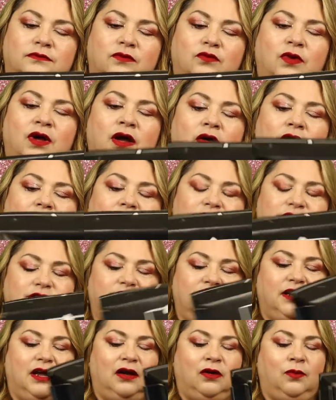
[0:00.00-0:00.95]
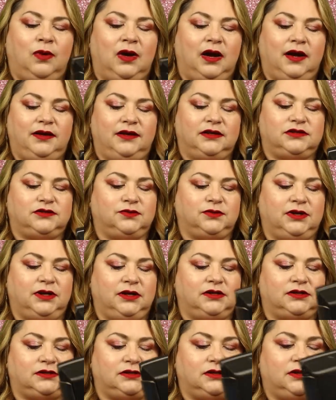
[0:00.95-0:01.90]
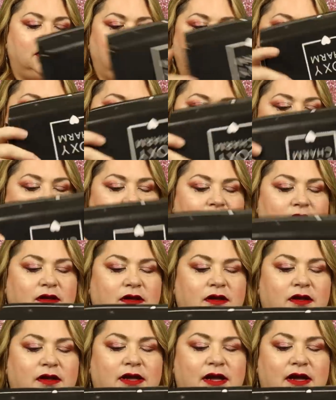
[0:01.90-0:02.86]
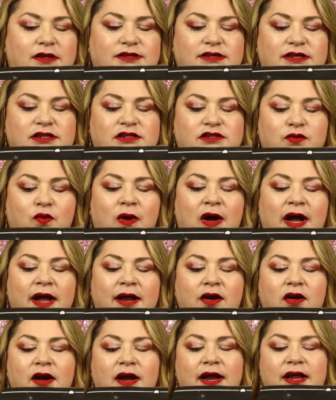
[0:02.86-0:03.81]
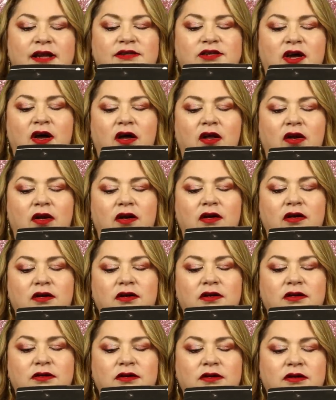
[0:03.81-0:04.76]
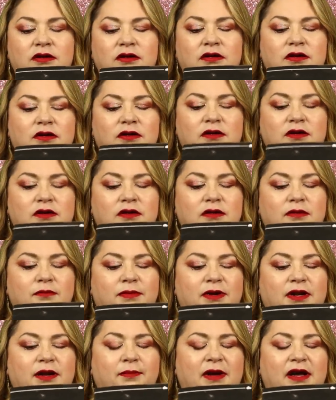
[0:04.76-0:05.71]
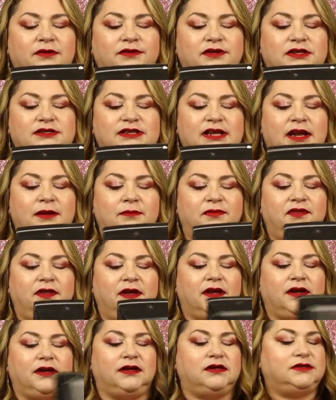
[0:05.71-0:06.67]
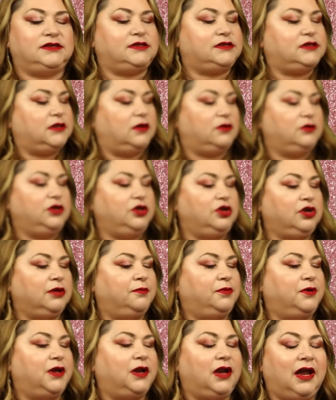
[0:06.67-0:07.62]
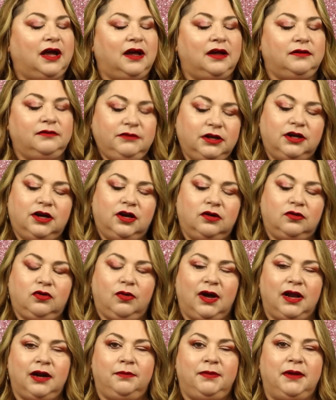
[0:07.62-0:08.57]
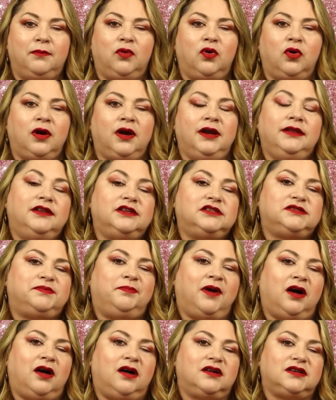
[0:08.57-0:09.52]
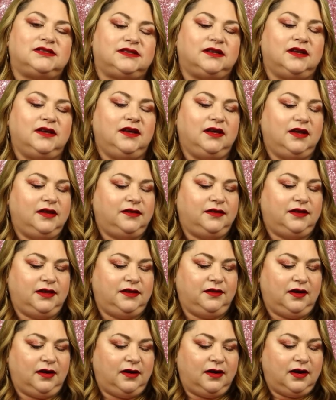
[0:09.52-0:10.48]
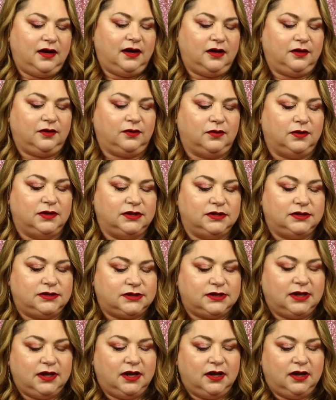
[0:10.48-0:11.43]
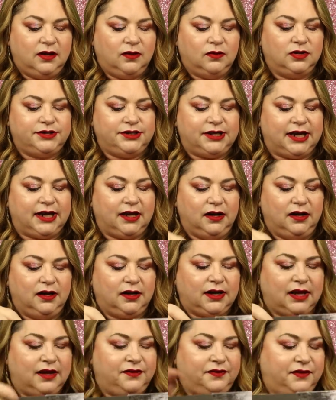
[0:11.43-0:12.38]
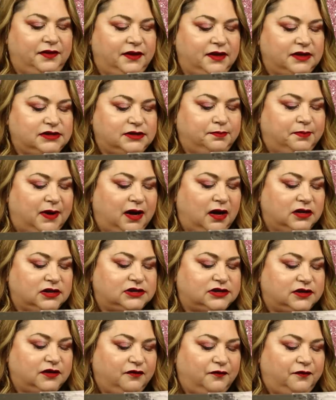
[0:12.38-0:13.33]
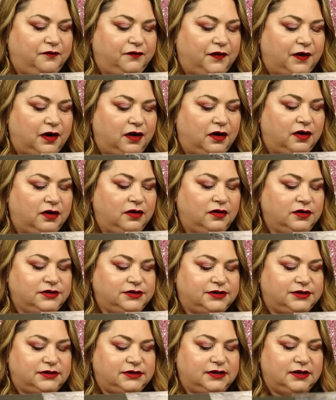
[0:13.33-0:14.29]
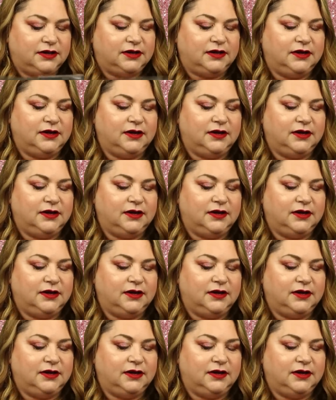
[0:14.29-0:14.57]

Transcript: Well, let's see how wide this one is. Yes, it's wider and taller, but about the same thickness. So you can put a lot, you know, quite a bit more in this box than the other ones. We'll take a look at this box first.